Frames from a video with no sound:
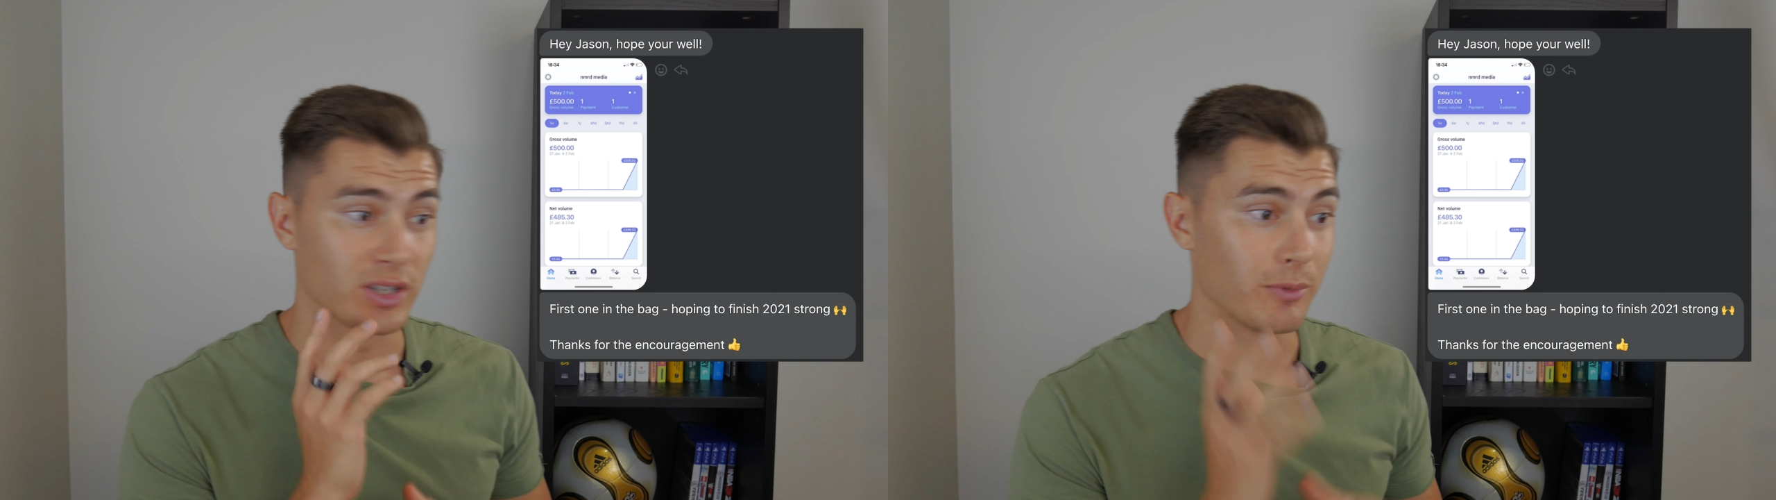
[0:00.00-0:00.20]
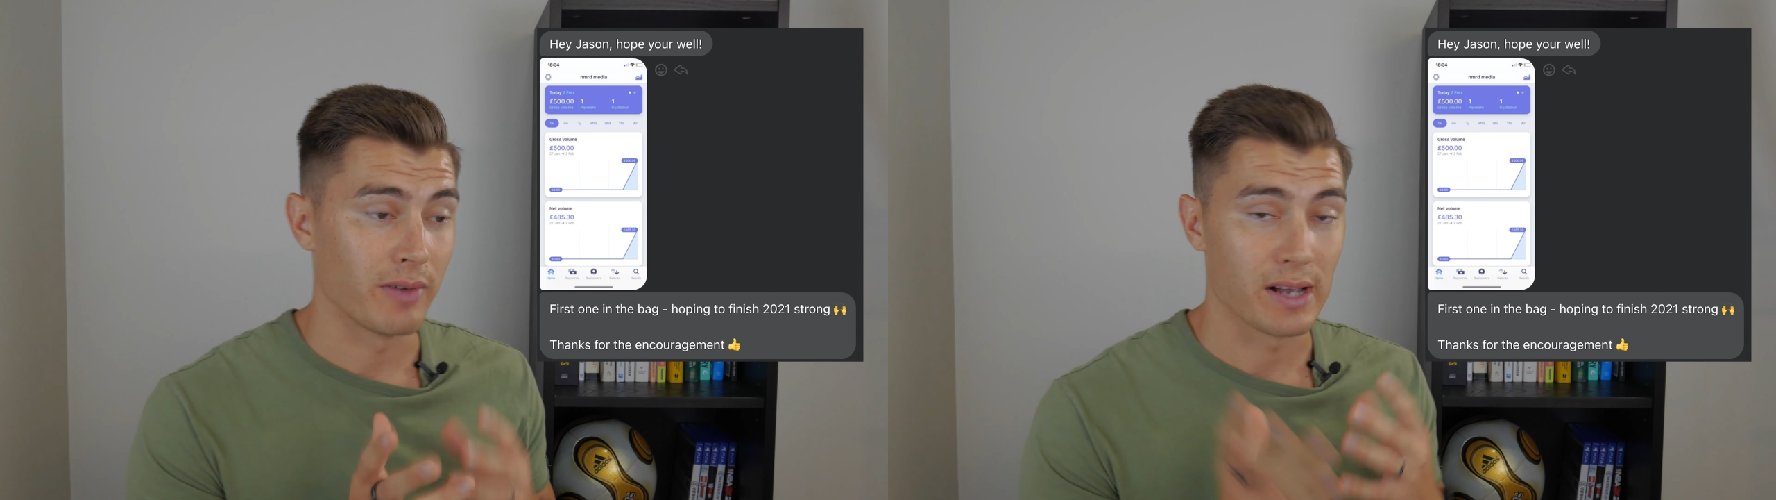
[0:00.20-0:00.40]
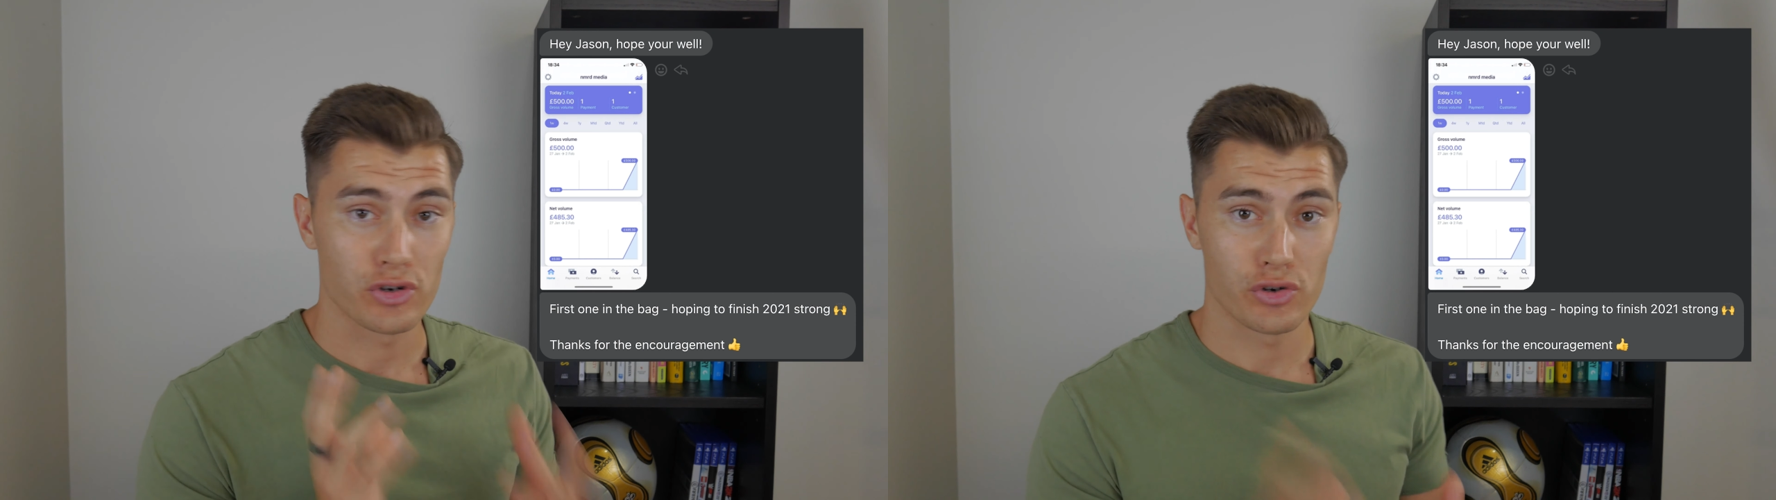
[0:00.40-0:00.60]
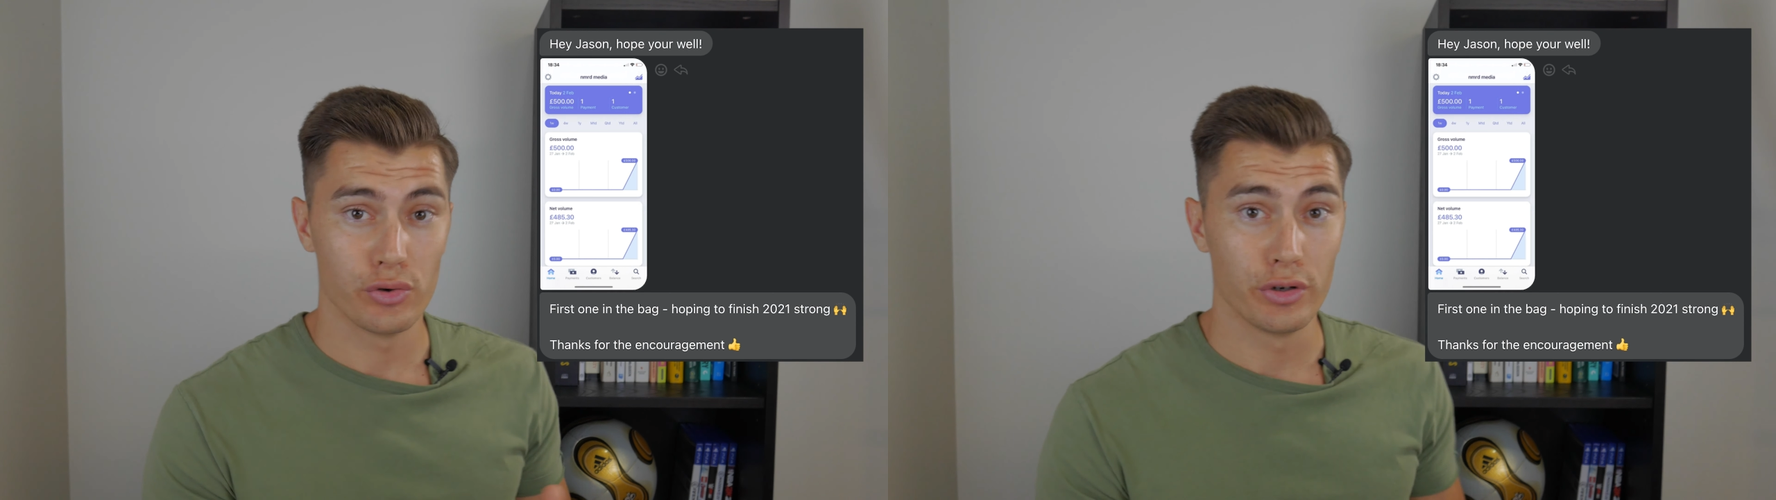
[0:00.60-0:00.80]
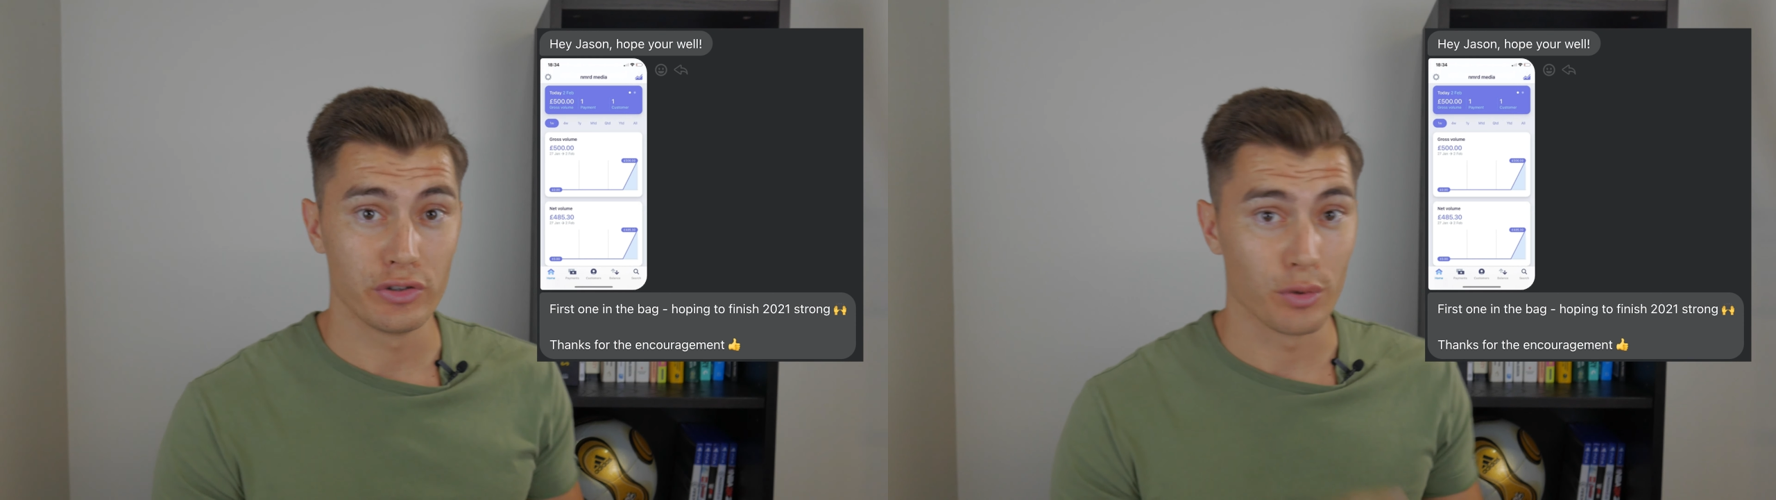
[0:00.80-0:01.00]
some of our
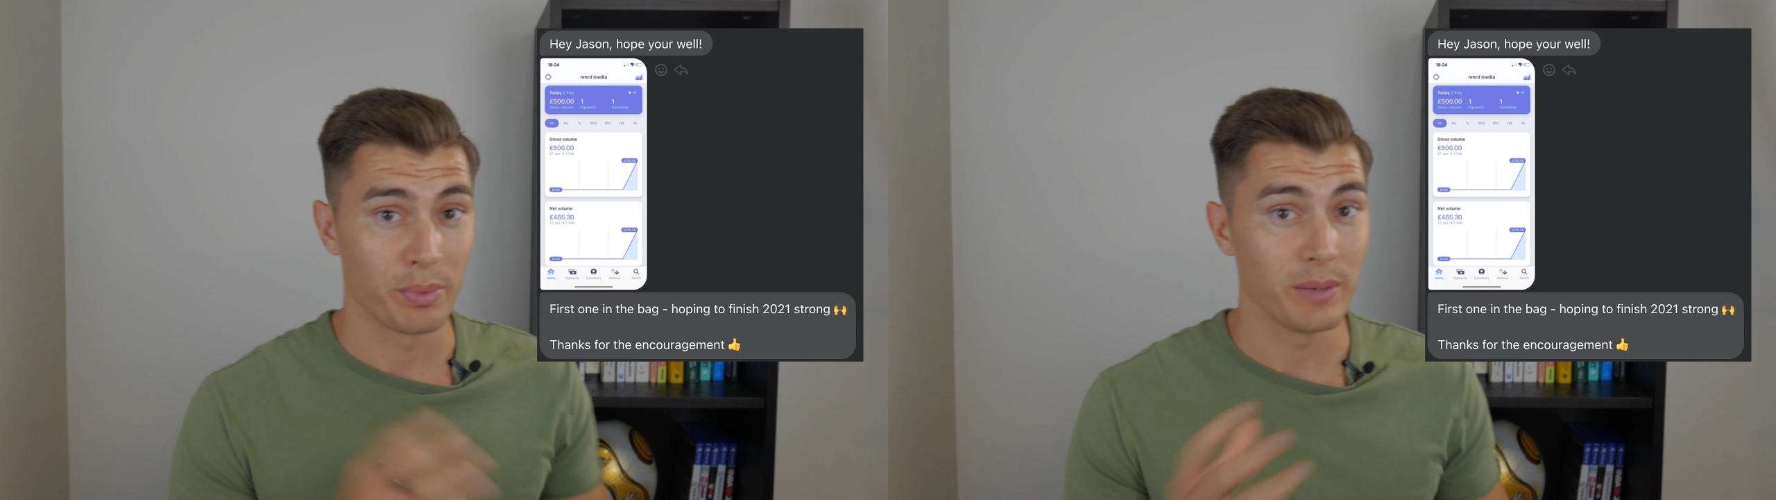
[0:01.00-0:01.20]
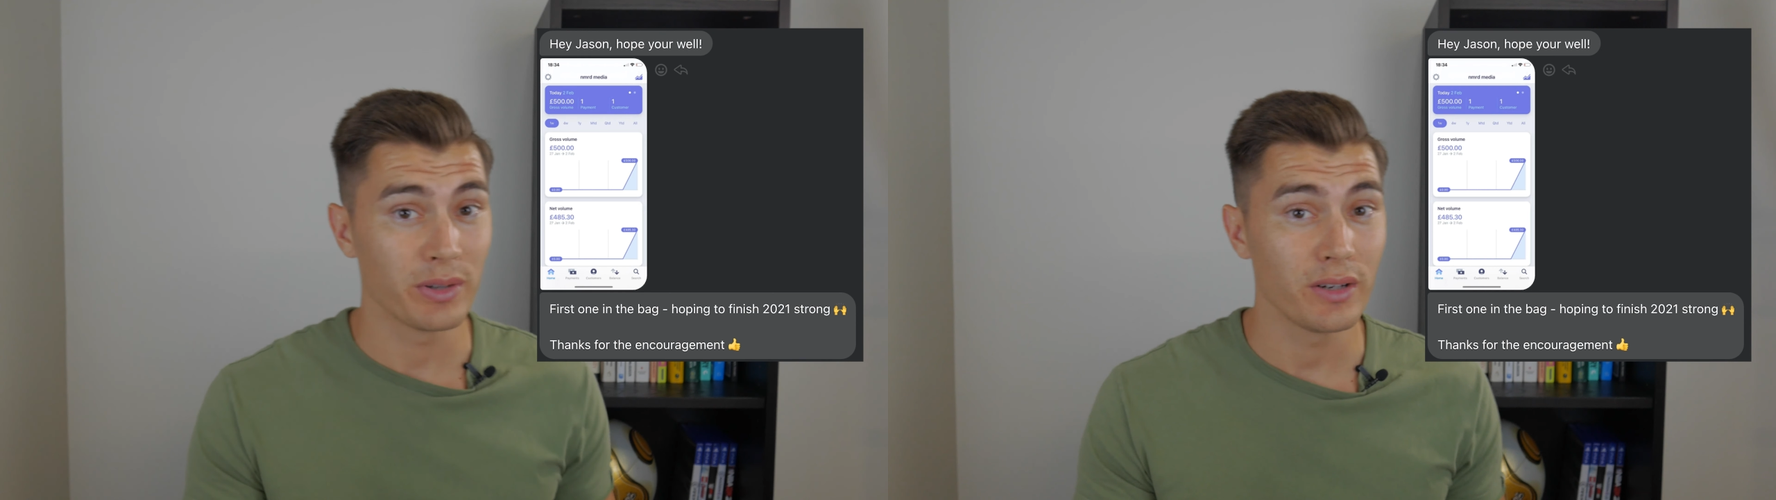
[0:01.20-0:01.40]
students or people